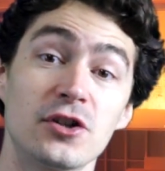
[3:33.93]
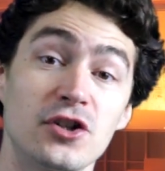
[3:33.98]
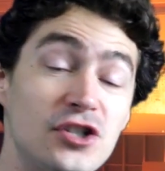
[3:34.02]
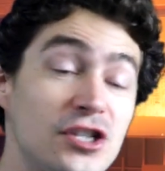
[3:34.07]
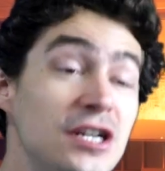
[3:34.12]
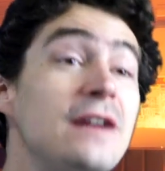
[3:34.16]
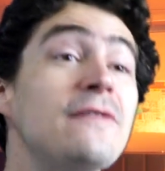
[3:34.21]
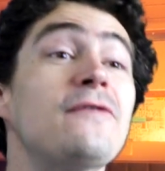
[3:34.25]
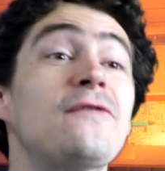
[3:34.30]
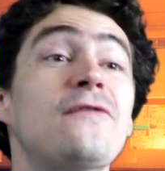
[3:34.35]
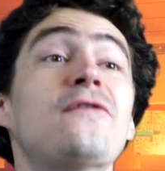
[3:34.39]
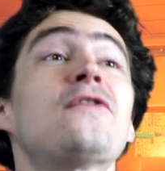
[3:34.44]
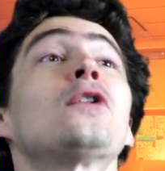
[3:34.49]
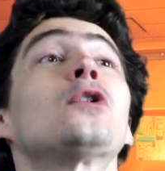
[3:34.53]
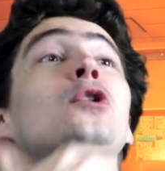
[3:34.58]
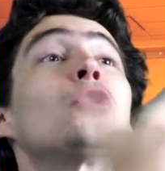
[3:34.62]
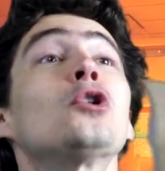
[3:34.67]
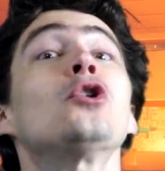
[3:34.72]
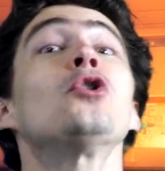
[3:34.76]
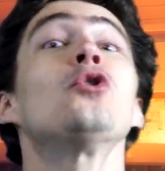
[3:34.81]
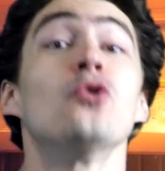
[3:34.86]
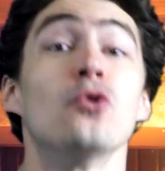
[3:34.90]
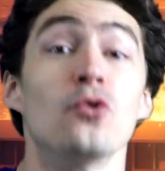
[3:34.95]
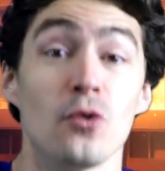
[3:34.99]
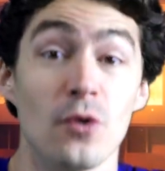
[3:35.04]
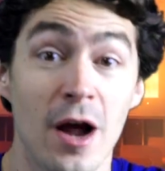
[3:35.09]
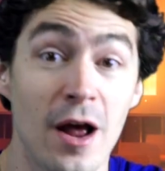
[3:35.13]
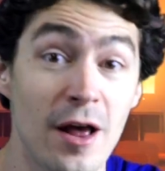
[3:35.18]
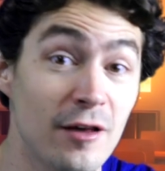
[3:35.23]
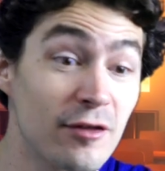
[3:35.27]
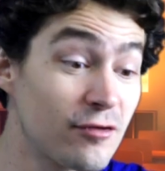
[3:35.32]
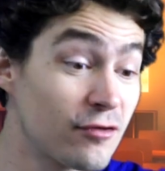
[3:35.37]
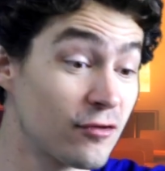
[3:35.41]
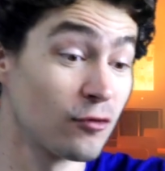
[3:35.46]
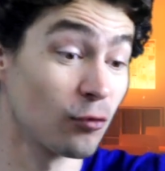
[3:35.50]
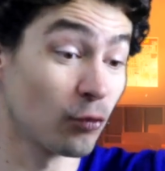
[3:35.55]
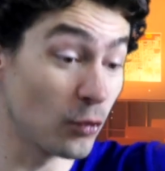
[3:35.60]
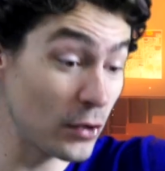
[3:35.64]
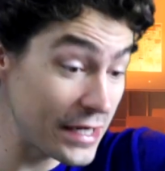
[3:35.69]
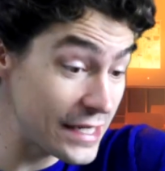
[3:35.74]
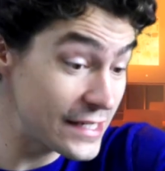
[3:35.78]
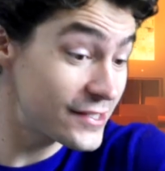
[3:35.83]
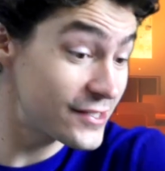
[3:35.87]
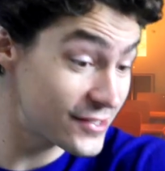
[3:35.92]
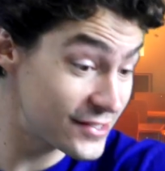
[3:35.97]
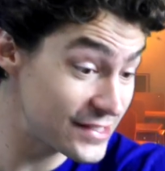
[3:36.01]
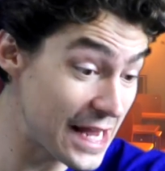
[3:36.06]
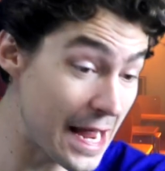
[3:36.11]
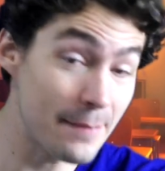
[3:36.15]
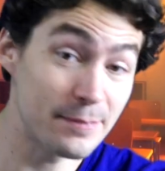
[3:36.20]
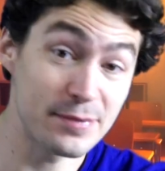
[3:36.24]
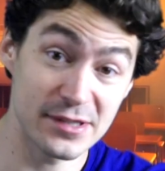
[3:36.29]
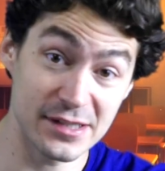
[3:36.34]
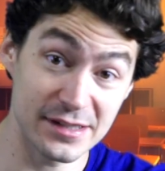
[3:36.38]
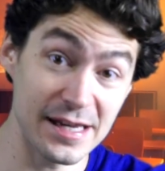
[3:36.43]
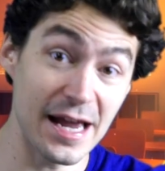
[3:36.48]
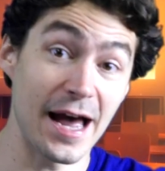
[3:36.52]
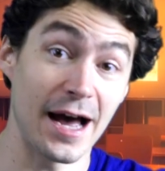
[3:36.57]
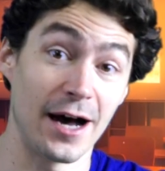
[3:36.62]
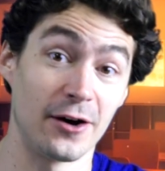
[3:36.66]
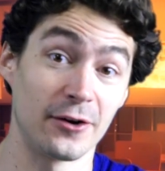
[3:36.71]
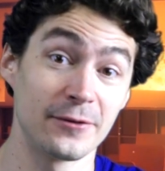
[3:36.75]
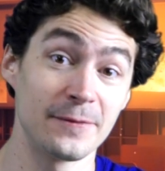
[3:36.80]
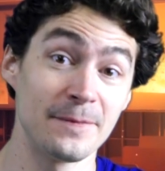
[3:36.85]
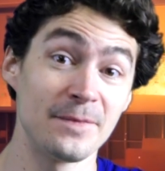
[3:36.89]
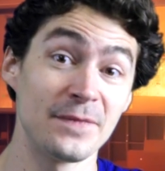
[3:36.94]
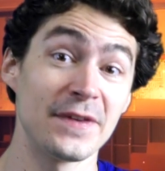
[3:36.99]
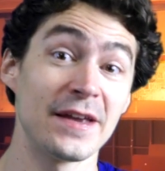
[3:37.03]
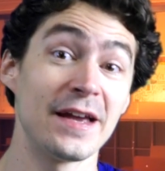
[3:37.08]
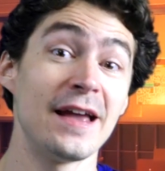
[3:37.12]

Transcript: She flew three steps down,